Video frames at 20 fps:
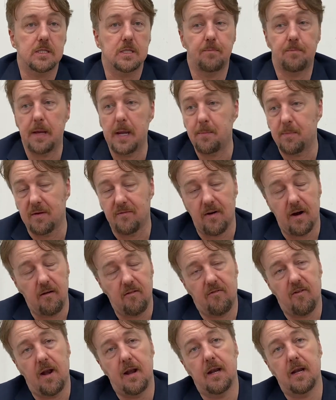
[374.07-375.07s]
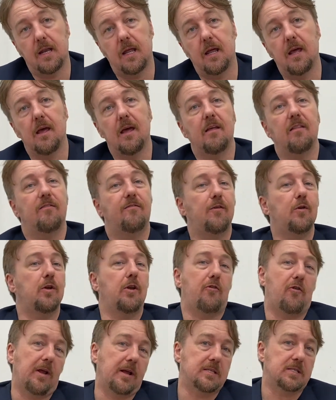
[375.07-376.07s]
The people are very friendly, food
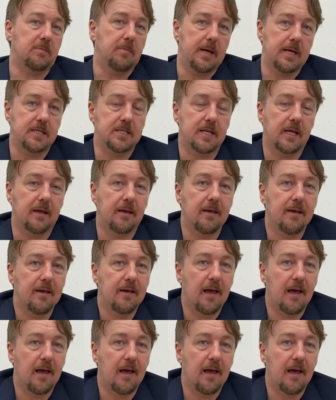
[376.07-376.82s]
and drink's amazing.